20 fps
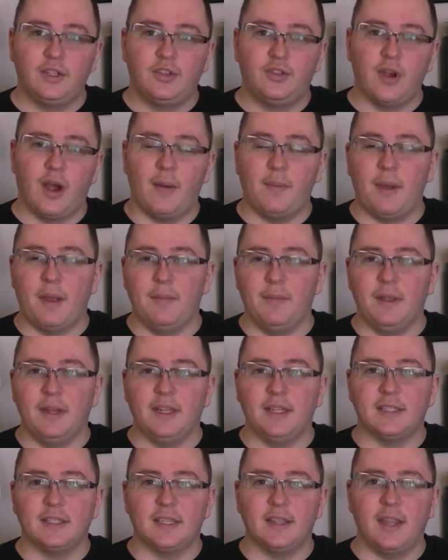drop my
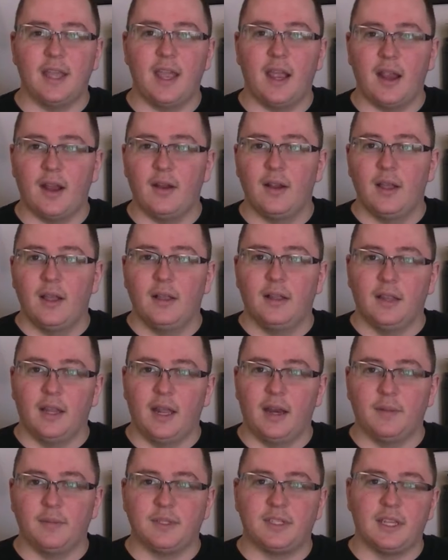minis in there,
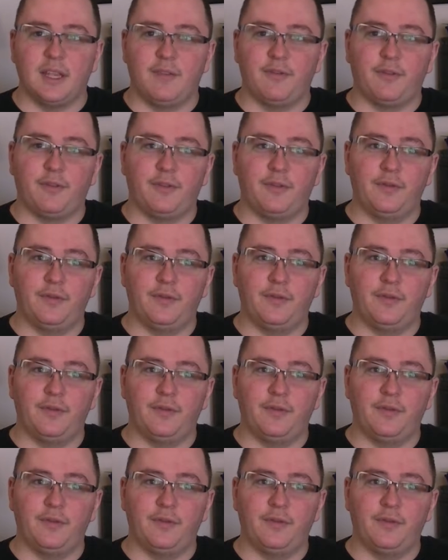let them sit.